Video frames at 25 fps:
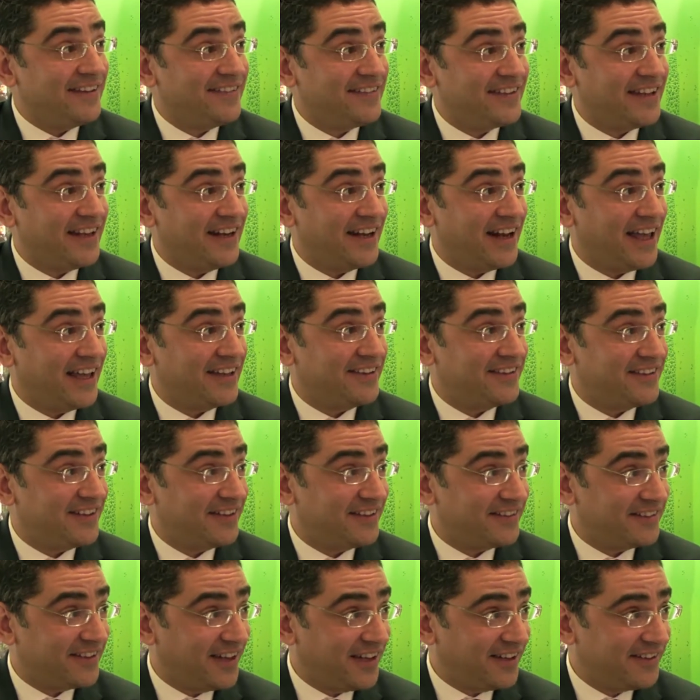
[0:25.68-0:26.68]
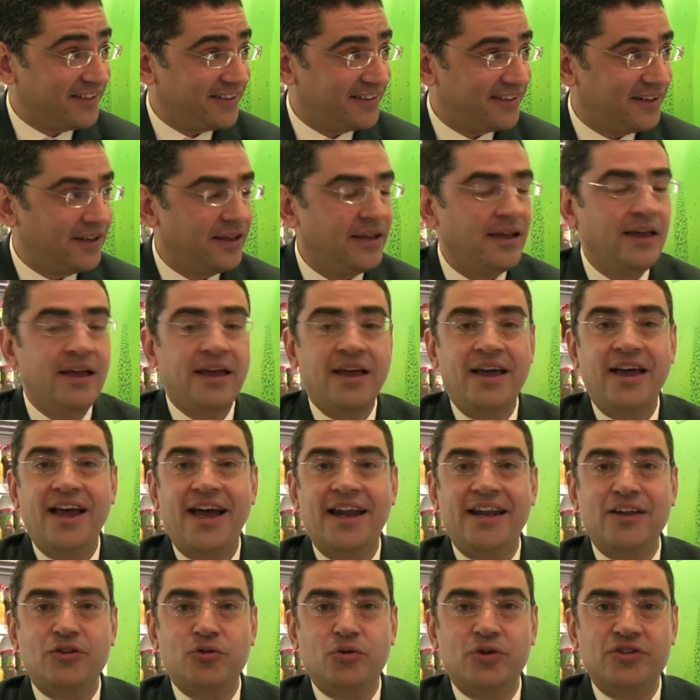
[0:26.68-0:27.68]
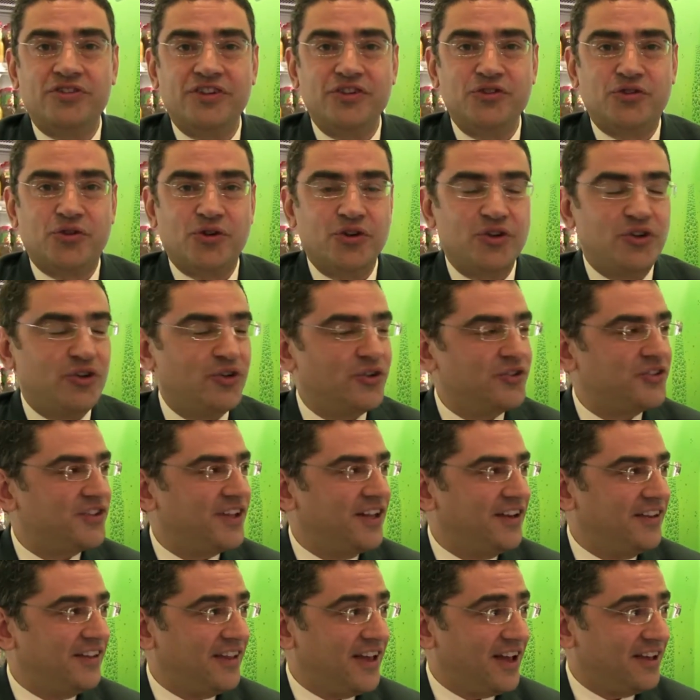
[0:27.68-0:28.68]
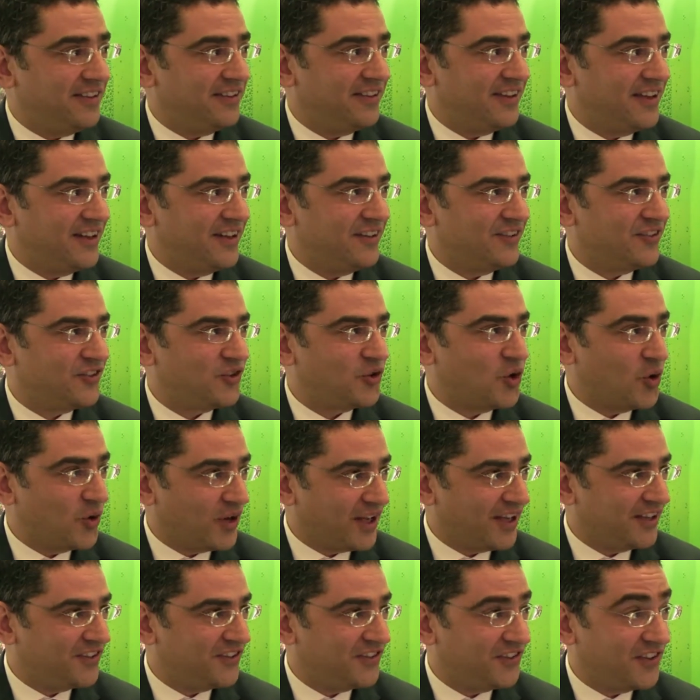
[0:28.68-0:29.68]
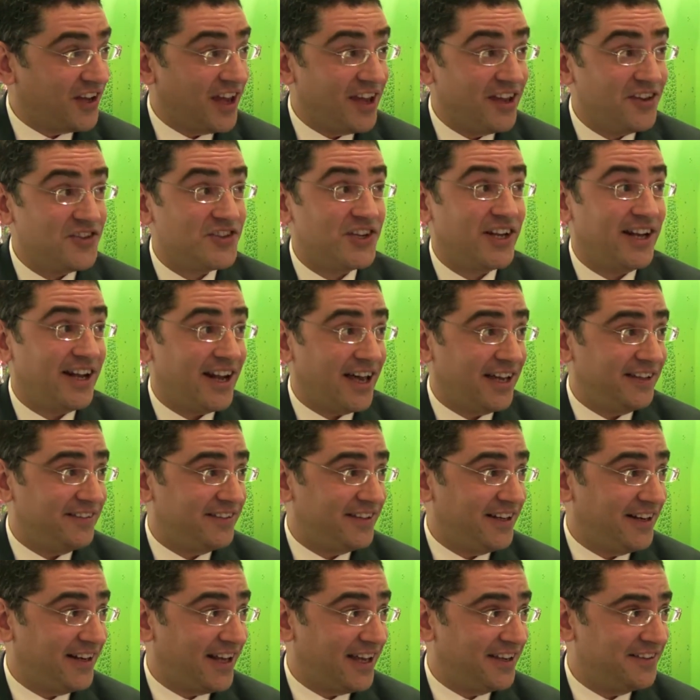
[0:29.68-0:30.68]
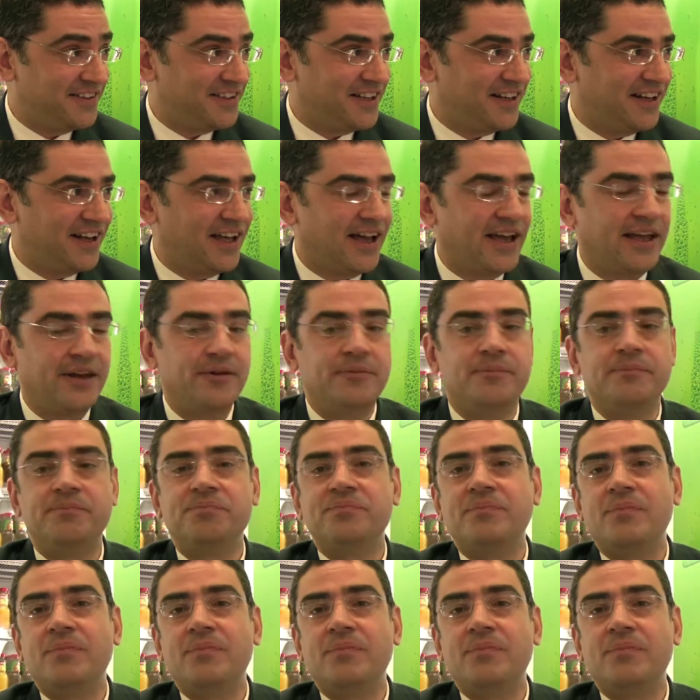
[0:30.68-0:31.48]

1996, and it was introduced in the Athens Stock Exchange in 1999.